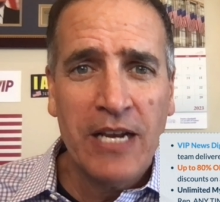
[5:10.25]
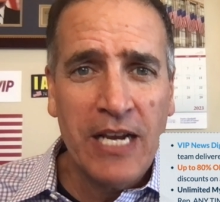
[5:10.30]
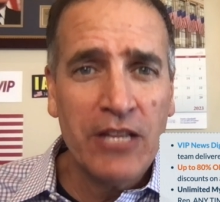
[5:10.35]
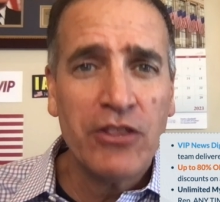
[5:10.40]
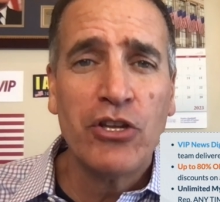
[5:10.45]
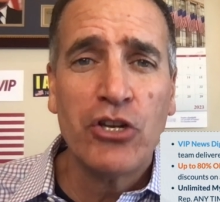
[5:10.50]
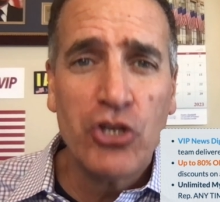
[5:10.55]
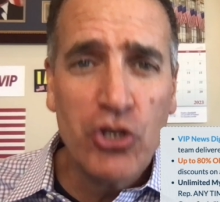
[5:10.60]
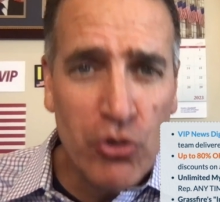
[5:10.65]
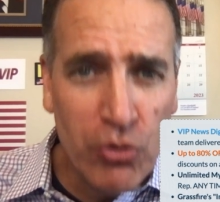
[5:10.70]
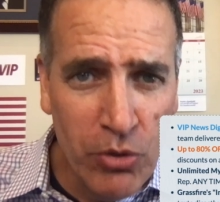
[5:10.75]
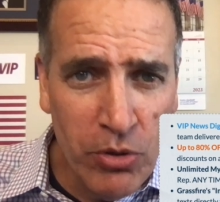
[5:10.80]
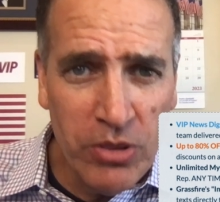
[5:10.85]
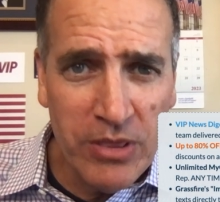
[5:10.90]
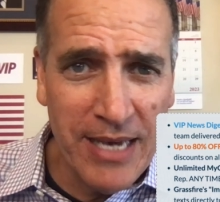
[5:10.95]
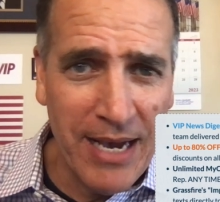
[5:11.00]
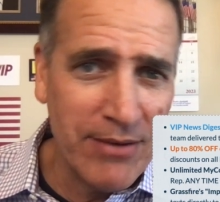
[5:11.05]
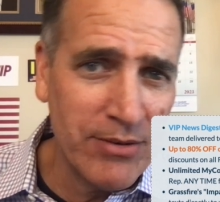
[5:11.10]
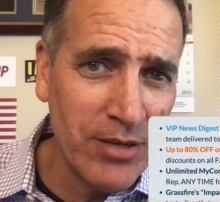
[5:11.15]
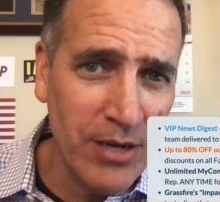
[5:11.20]
get the
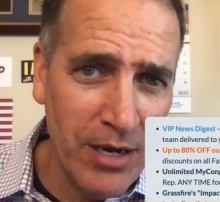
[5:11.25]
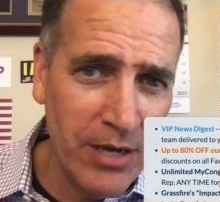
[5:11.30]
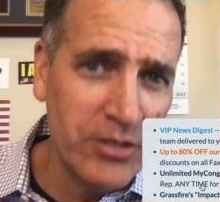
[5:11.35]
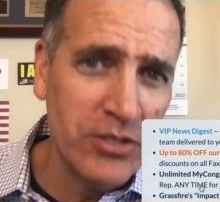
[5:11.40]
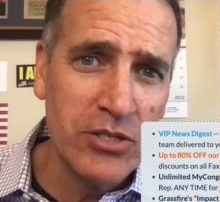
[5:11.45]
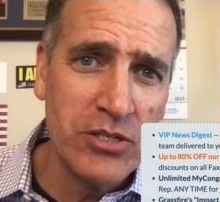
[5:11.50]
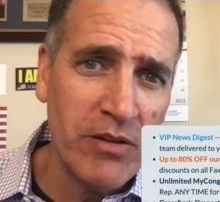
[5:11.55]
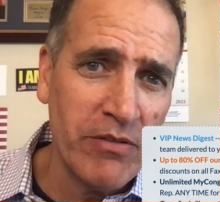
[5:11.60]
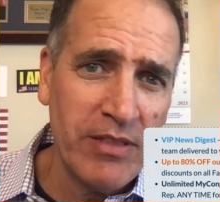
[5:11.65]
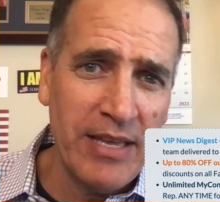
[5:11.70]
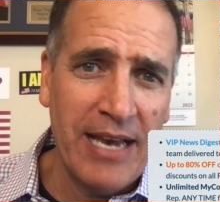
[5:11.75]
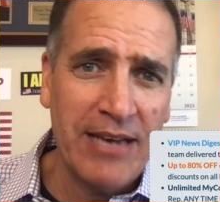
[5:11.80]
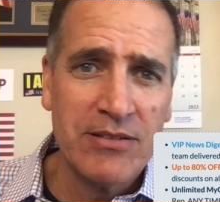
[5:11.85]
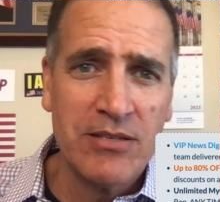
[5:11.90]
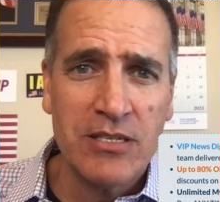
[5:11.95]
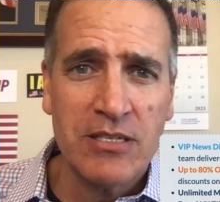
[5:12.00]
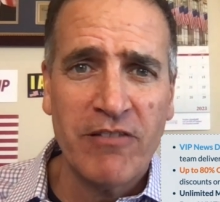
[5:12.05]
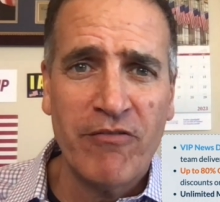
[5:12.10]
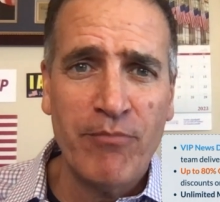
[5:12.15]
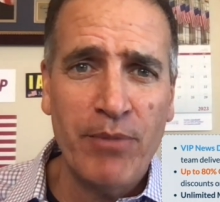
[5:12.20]
truth out to hundreds of
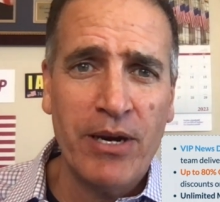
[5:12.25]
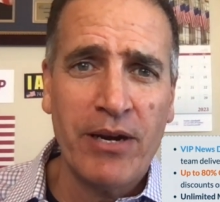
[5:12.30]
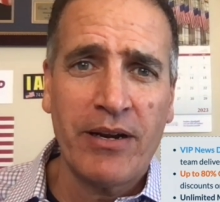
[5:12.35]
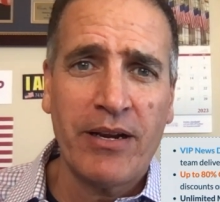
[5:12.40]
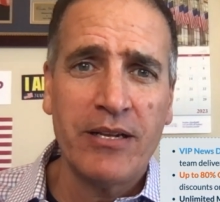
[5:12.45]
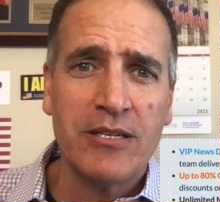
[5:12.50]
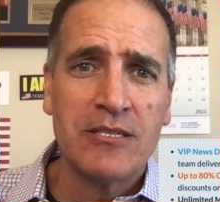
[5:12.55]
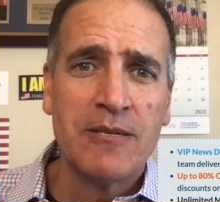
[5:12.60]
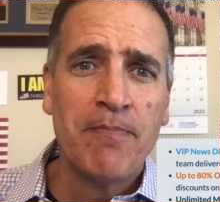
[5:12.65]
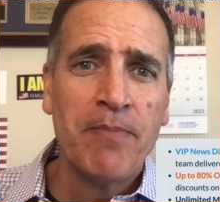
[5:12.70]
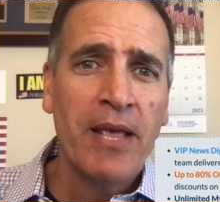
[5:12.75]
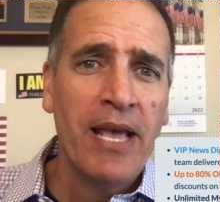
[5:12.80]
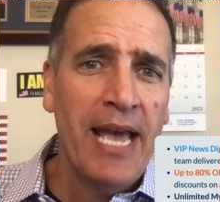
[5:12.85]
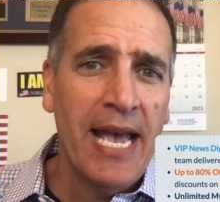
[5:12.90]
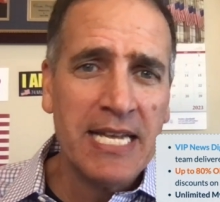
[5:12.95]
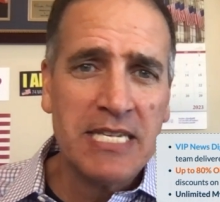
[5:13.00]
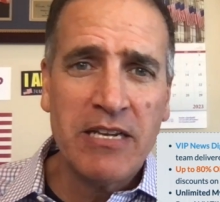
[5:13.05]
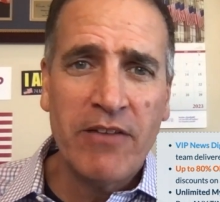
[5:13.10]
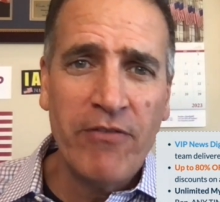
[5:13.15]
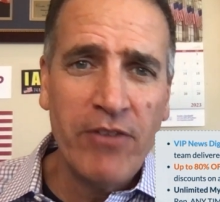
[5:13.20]
thousands of Americans.
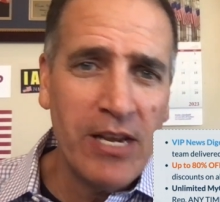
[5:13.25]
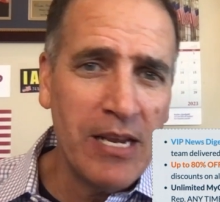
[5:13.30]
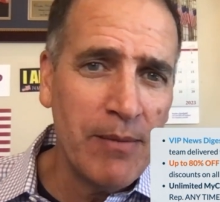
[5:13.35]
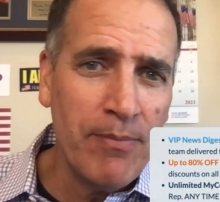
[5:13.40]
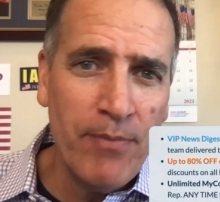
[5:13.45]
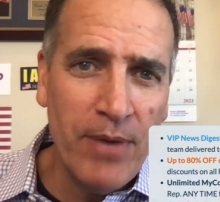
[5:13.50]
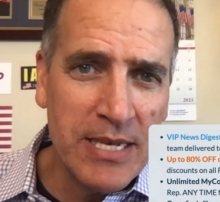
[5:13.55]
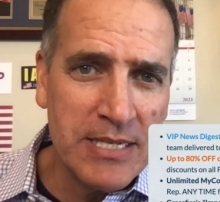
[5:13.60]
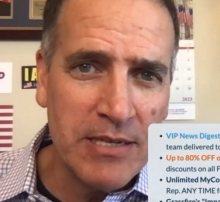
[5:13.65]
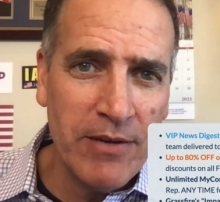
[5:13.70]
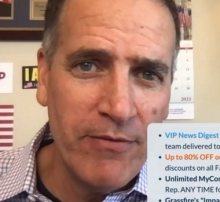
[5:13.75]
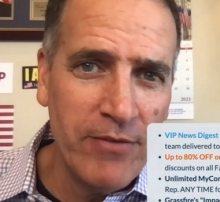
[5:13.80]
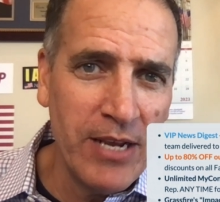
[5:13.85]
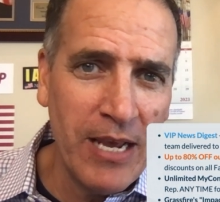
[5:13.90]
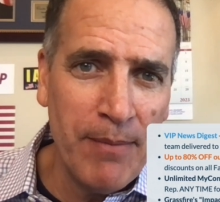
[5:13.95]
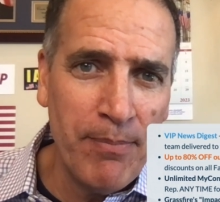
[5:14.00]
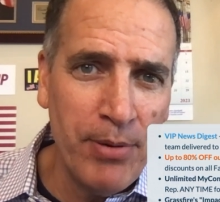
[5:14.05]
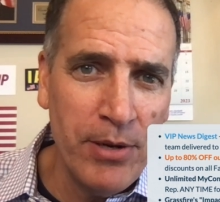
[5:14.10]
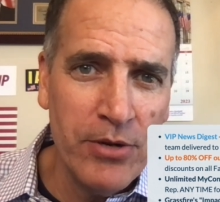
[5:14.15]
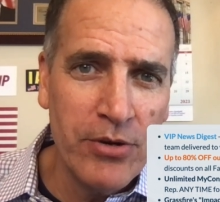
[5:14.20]
As a, v, as a
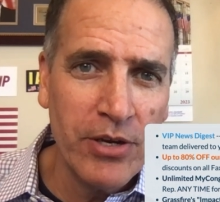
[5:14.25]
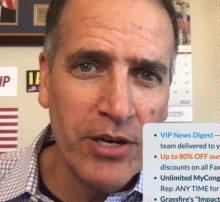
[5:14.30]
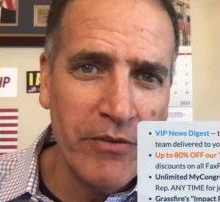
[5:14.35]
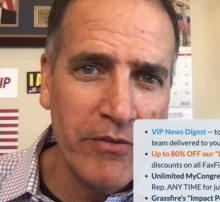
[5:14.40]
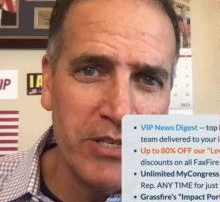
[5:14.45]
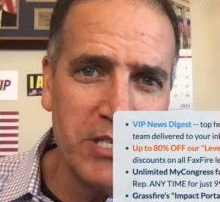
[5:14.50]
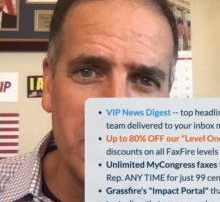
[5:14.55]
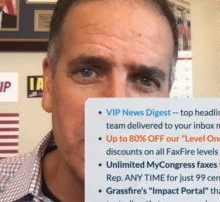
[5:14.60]
VIP, you're going to